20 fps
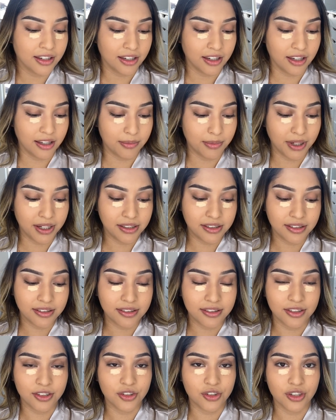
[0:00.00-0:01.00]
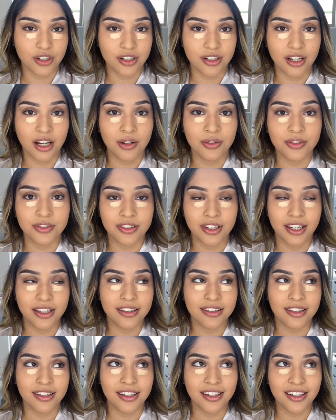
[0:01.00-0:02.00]
in my decision i was
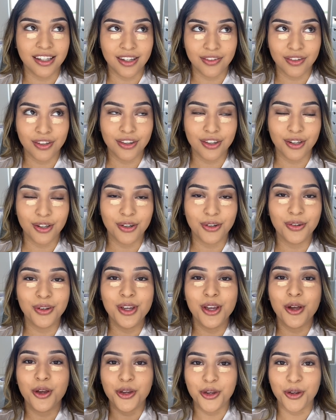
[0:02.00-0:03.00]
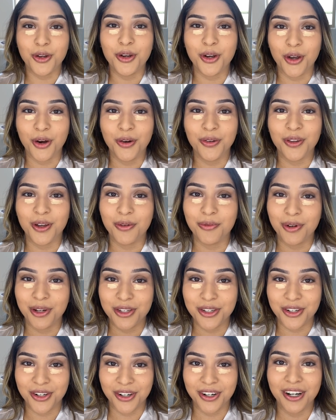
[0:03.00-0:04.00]
18 even though you know that
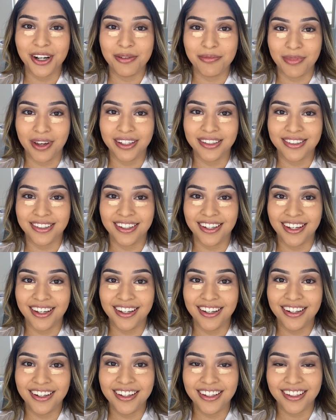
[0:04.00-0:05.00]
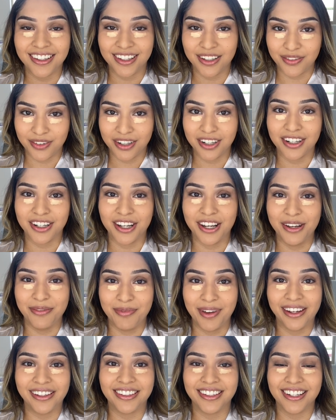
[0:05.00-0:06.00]
when you're a mexican living in a
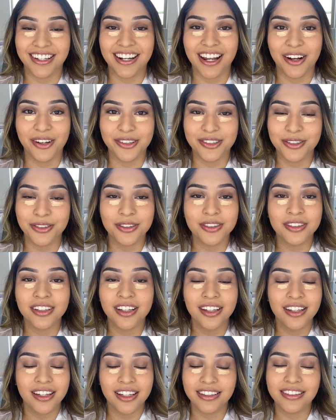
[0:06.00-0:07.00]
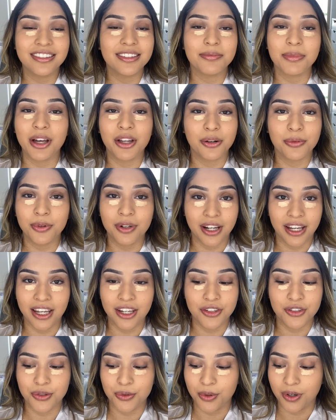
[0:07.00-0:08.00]
mexican household it doesn't matter what
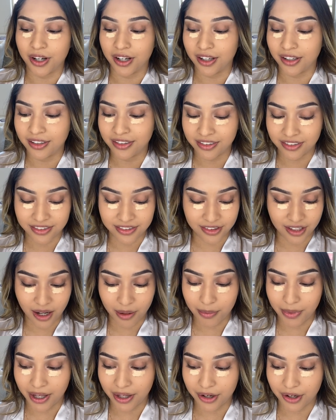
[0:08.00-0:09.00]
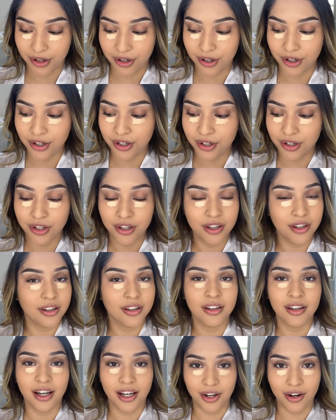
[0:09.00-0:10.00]
age you are it does not matter
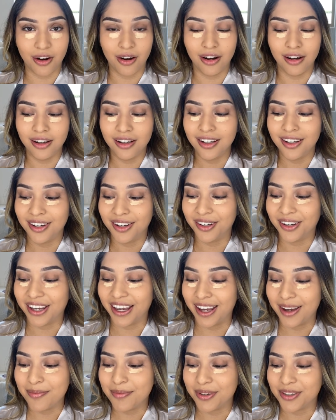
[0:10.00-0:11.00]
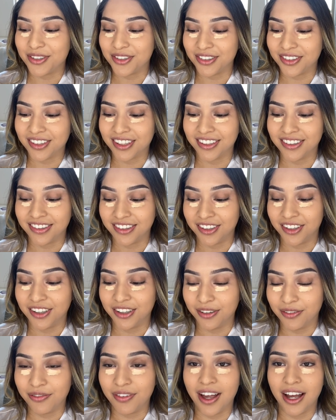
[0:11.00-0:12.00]
at all okay but just considering
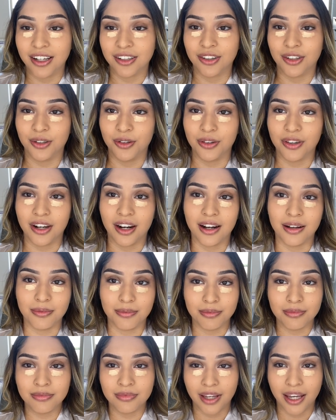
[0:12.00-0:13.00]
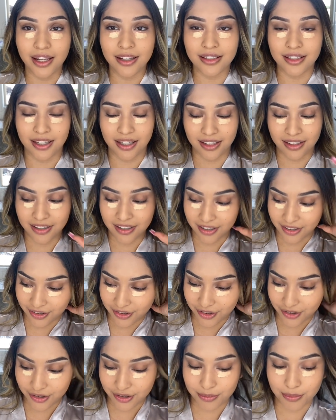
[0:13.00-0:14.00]
the fact though that i'm 18
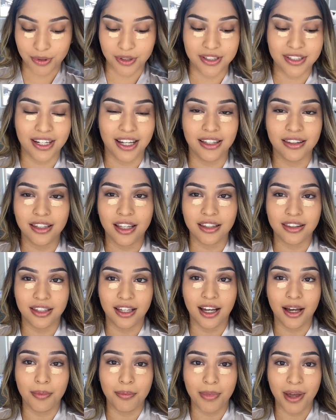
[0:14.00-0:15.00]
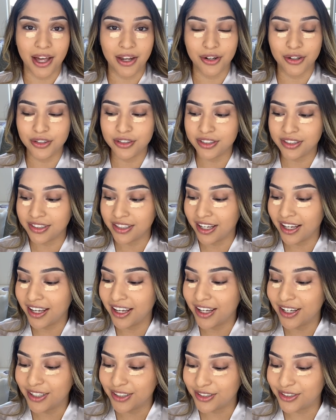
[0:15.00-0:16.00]
let's just pretend that that matters
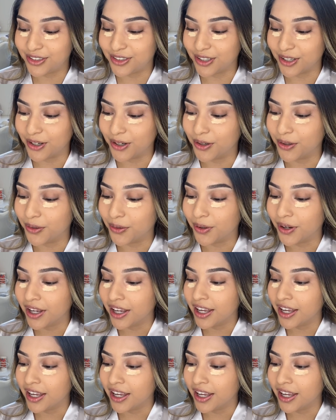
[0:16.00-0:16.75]
so